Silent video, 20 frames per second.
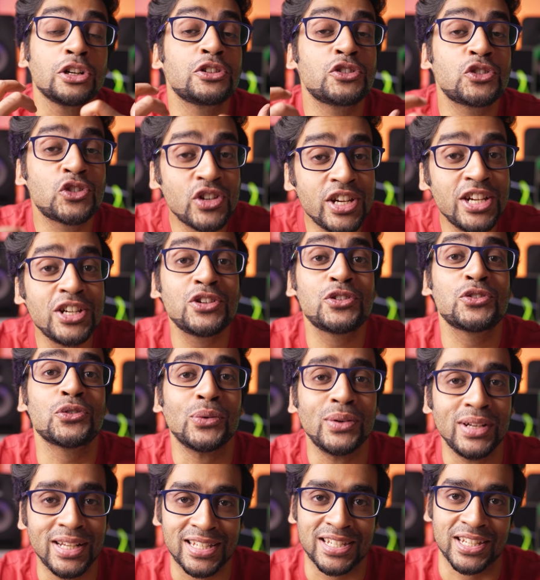a treat to
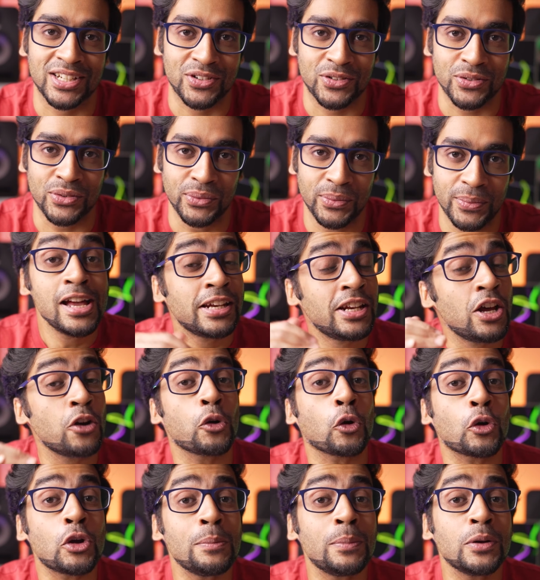listen to. Now
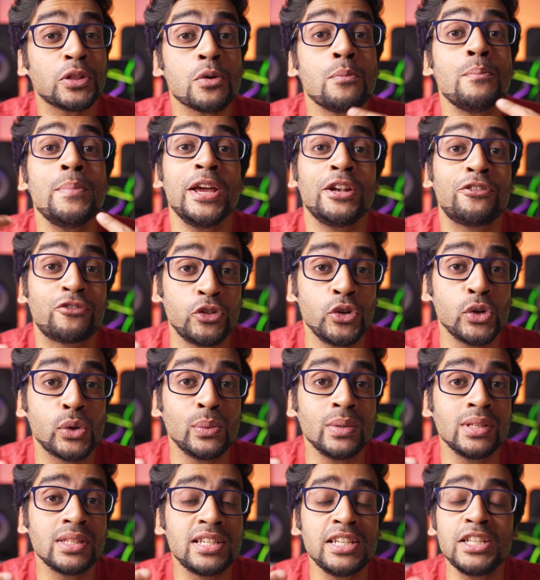talking about the mid
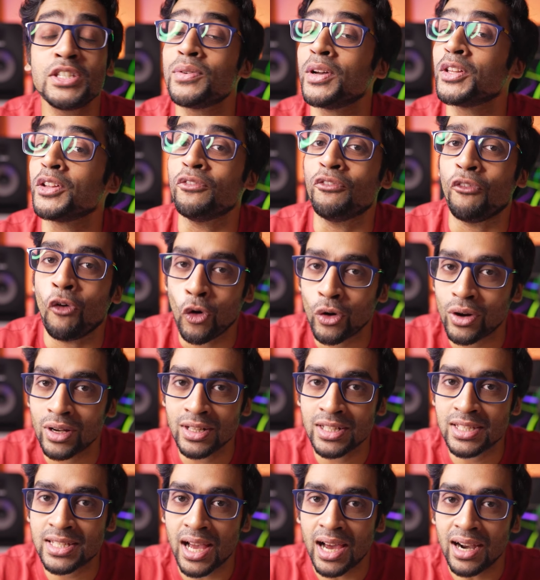frequencies where the
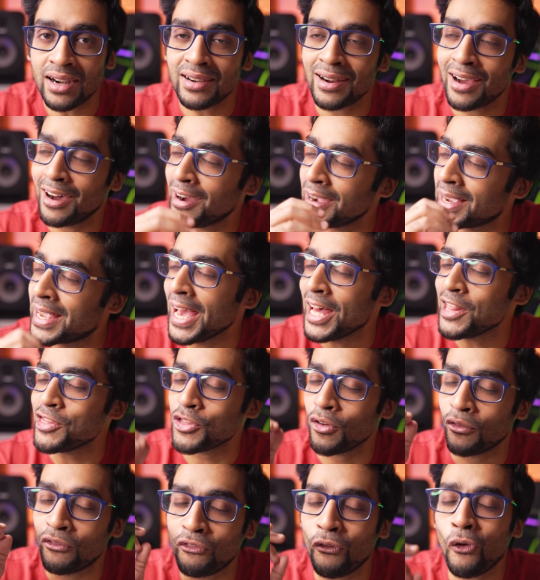vocals are, again,
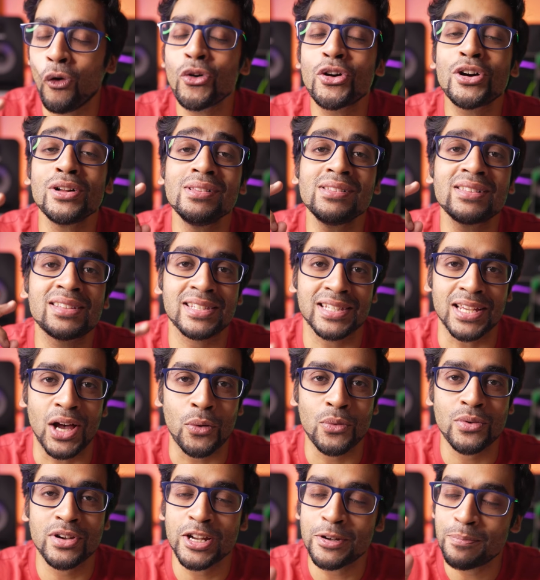the vocals
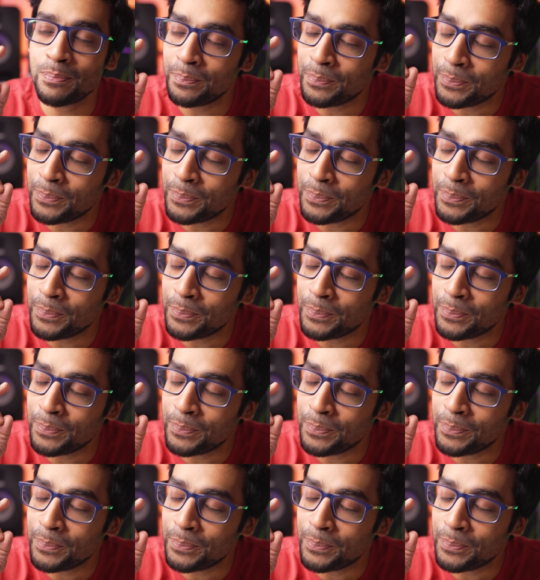sounded